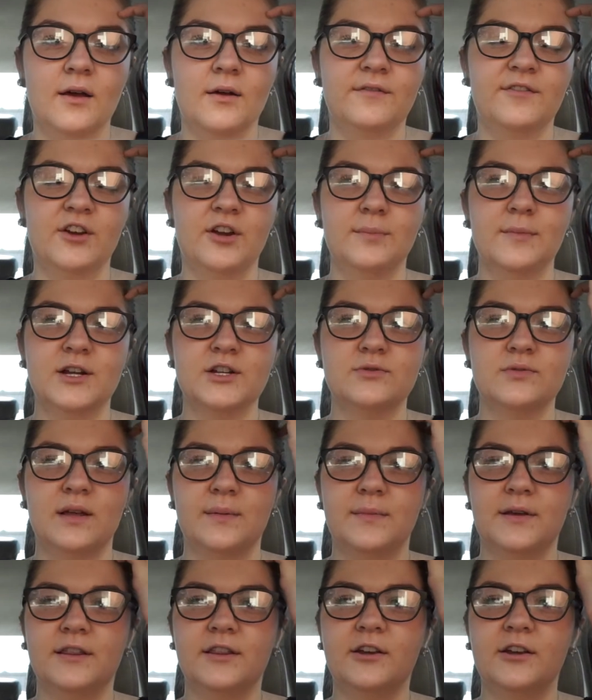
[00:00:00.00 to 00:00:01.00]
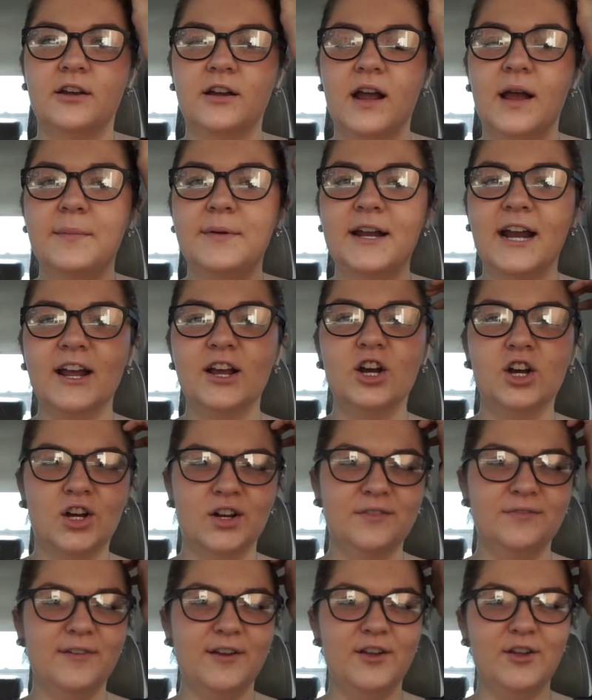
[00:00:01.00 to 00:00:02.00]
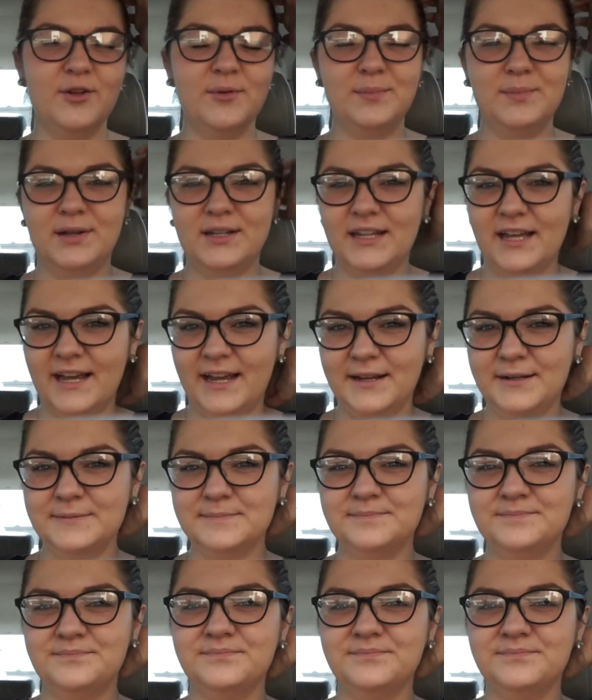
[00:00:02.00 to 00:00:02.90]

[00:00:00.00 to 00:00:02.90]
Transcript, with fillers: very much while I'm in there. I mean, I could film, but, like,